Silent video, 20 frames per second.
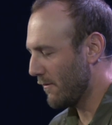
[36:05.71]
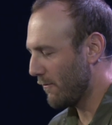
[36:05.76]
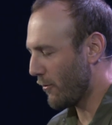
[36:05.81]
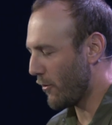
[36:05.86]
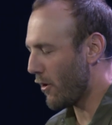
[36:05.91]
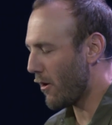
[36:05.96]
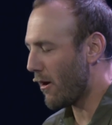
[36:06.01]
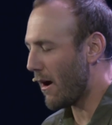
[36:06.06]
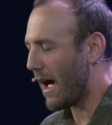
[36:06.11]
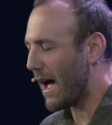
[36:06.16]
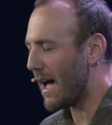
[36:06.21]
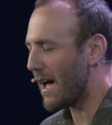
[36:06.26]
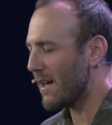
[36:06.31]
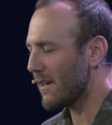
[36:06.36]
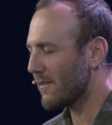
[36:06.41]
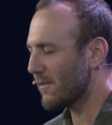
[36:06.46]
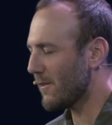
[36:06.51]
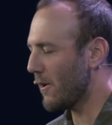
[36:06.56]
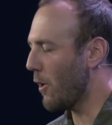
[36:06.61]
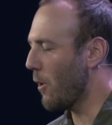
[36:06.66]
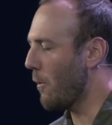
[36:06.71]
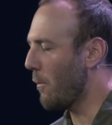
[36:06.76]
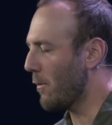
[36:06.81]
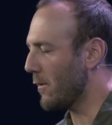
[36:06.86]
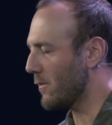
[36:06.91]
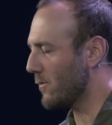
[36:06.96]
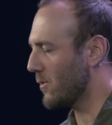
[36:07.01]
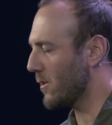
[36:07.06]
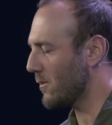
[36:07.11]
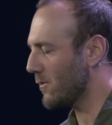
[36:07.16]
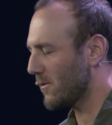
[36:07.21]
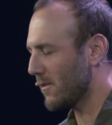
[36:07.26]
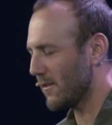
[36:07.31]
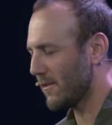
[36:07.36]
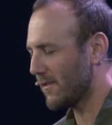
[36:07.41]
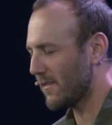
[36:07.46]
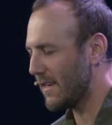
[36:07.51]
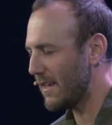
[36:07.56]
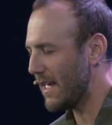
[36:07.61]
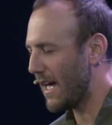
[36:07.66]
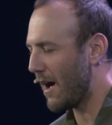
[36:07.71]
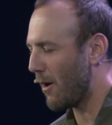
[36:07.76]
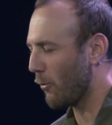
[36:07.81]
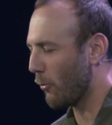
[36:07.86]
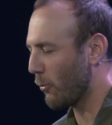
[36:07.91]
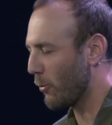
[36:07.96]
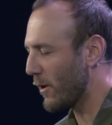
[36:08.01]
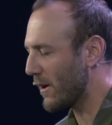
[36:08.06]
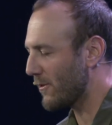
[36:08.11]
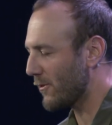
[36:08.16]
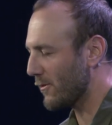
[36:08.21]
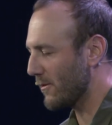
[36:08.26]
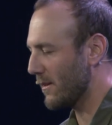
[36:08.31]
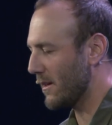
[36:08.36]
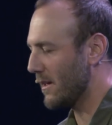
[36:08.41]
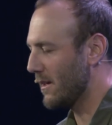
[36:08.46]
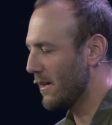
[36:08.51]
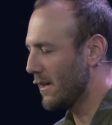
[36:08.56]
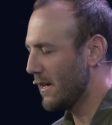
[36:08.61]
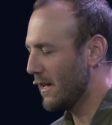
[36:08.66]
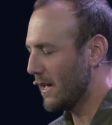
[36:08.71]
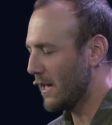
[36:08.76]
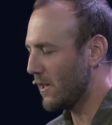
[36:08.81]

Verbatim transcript: for our eyes to open just to see how richly